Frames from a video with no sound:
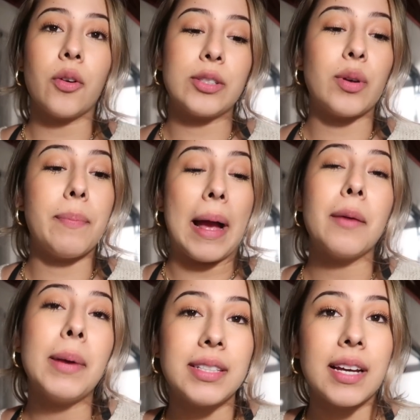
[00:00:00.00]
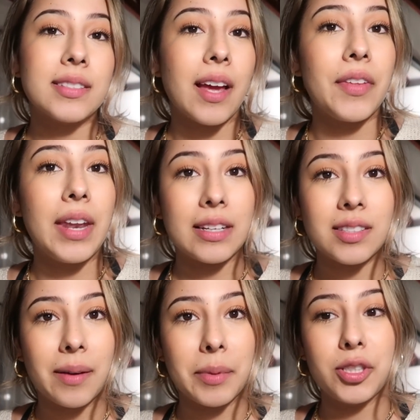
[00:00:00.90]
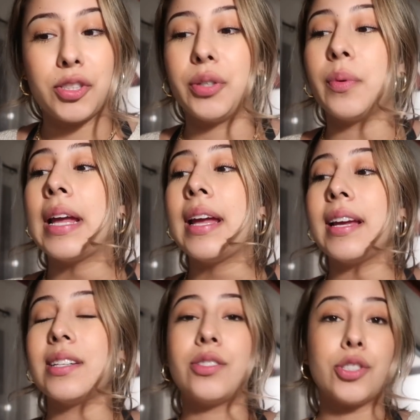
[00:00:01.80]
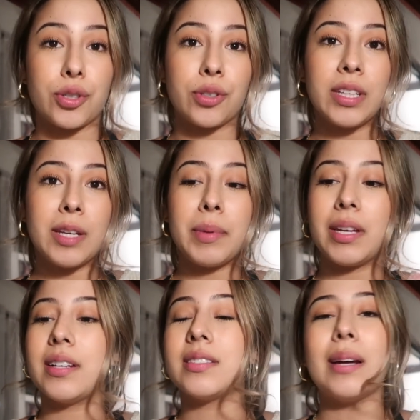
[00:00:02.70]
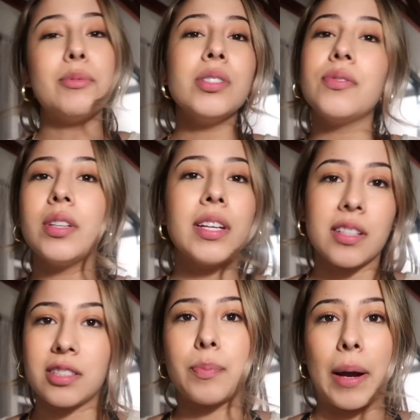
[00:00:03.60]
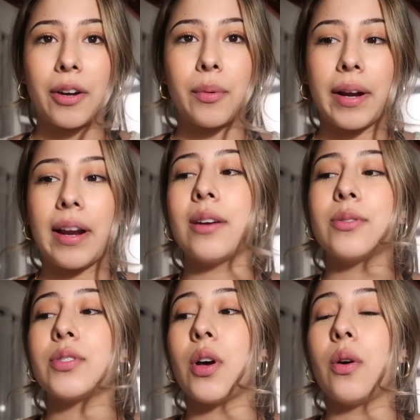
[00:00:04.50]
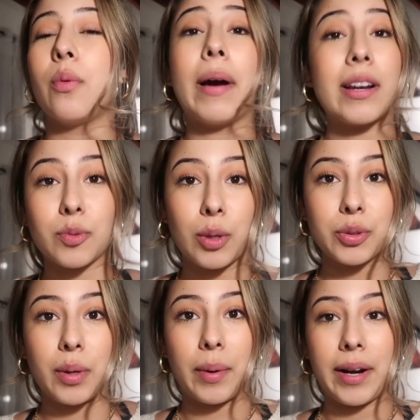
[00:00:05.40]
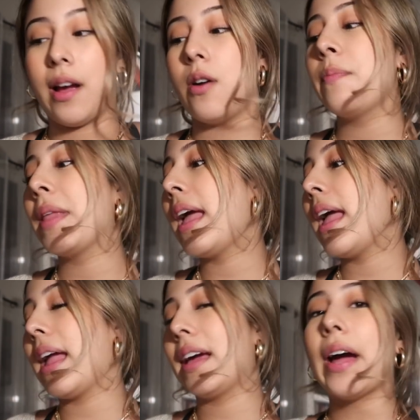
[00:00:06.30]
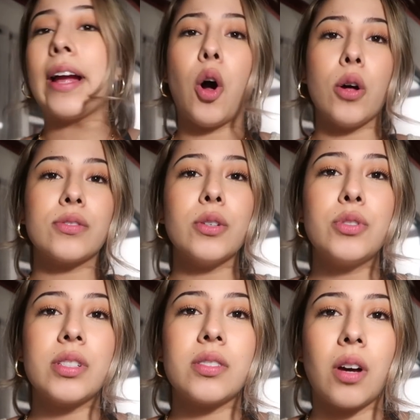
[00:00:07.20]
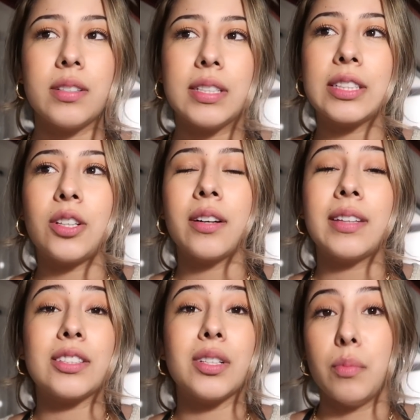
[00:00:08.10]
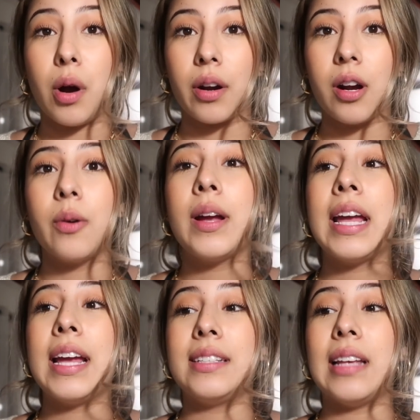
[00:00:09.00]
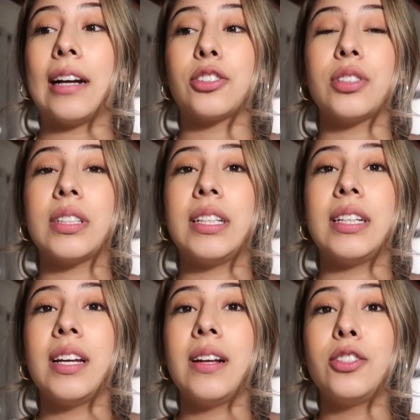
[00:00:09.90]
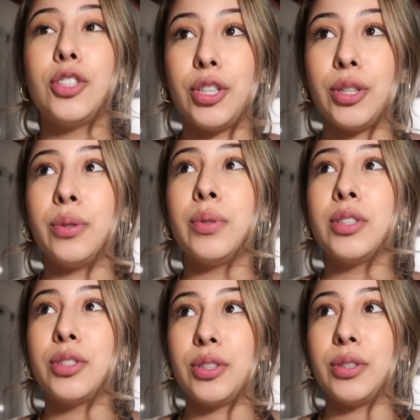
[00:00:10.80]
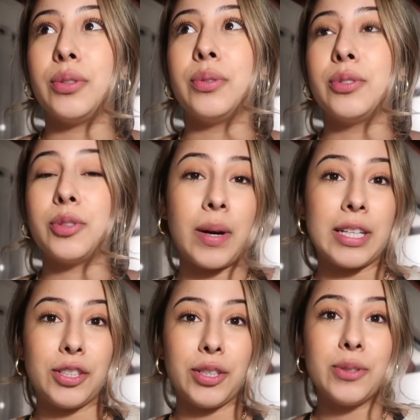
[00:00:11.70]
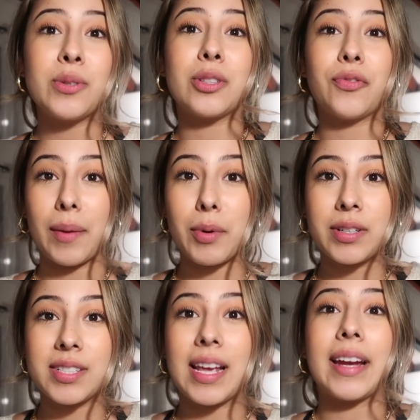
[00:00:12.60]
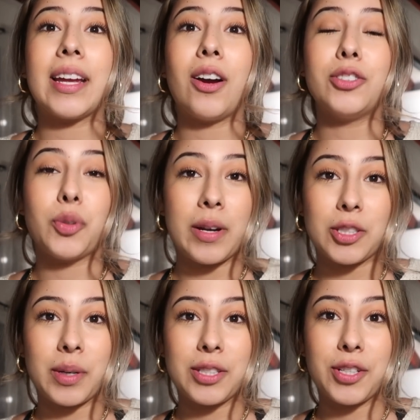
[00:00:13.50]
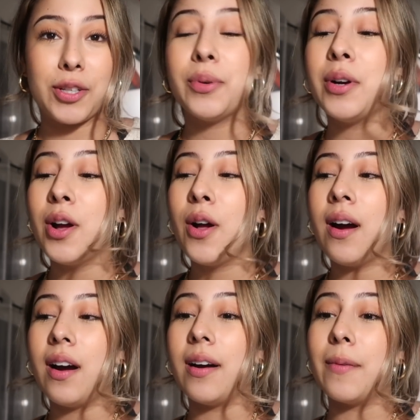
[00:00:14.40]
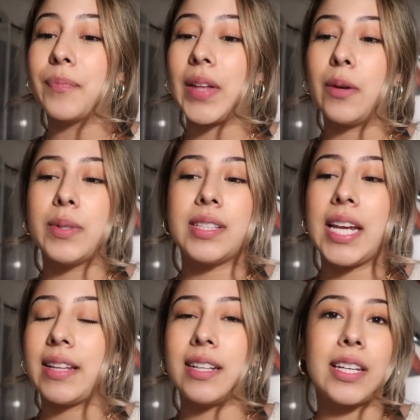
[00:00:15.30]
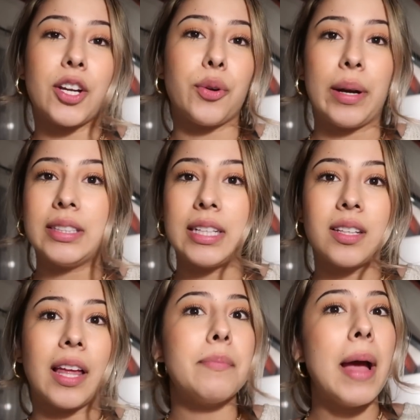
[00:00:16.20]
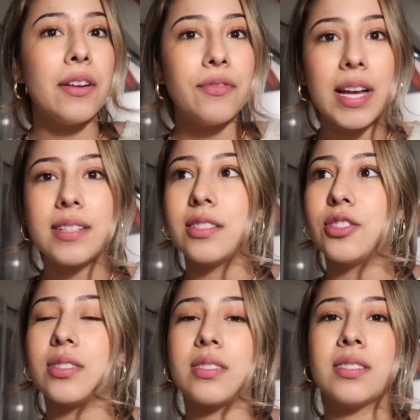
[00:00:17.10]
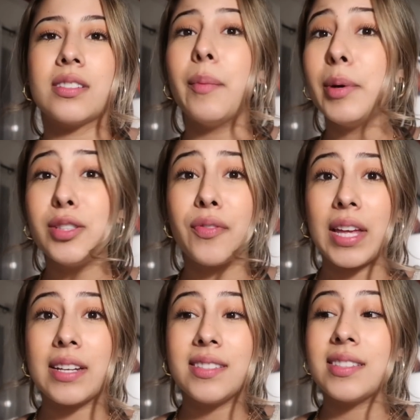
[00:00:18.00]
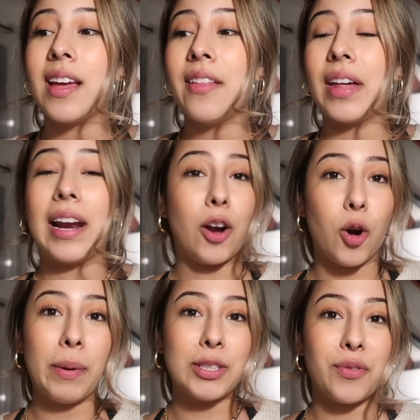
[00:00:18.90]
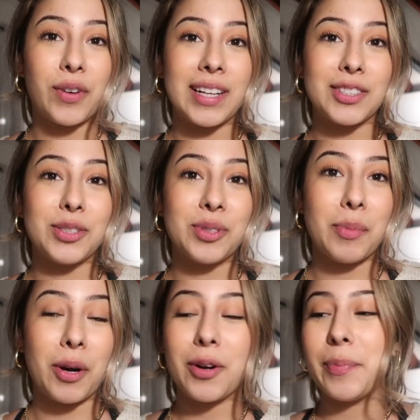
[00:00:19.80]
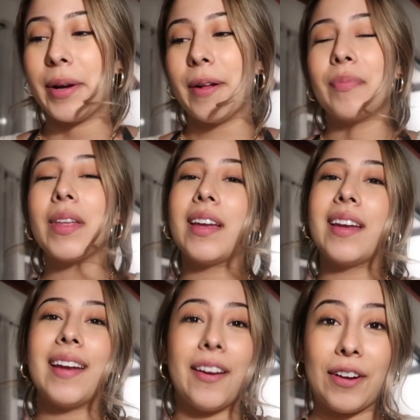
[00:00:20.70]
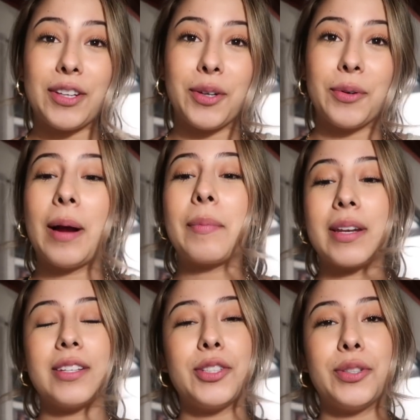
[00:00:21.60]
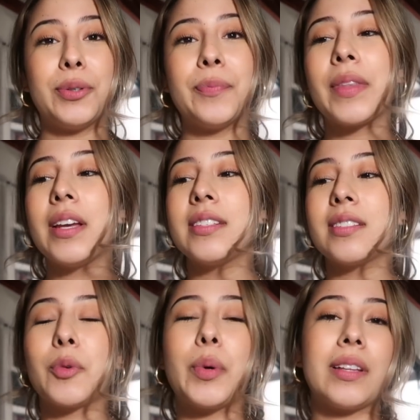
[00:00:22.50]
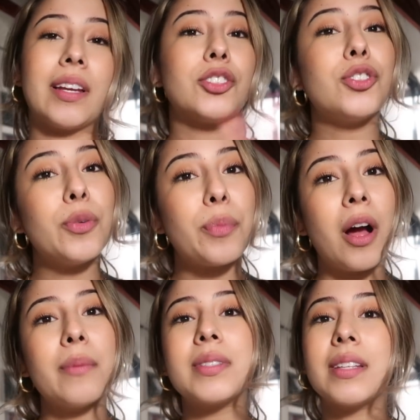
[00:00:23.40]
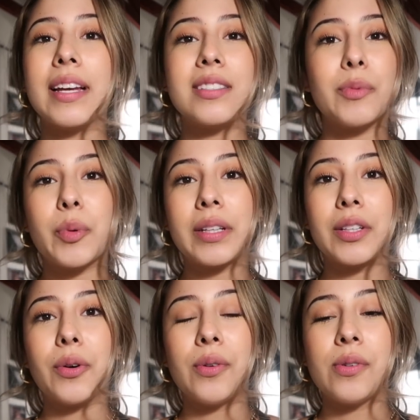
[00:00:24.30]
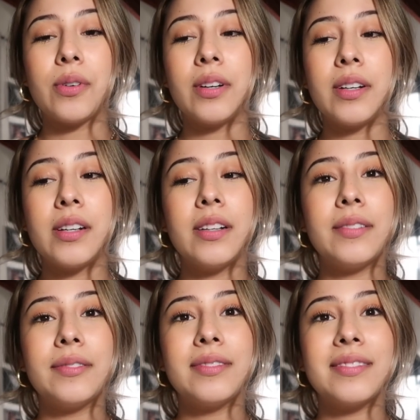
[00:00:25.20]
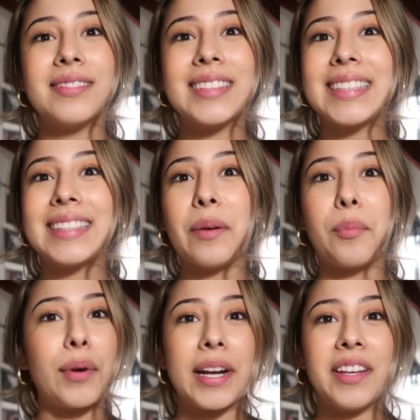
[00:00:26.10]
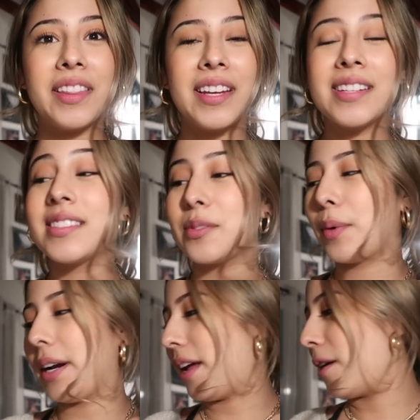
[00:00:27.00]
Okay, so I'm back at my desk and the next thing I'm going to do is the journaling because I'm just feeling inspired right now, so might as well do it right now. And I also just saw on TikTok that tomorrow is actually 2 to 22, so it's February 2nd on 2022. Um, and it was saying that it's like a great day to like manifest and just a bunch of things that I hope I don't forget to do tomorrow, but if I do, I'm going to do some quick like journal prompts and like some quick little brainy things right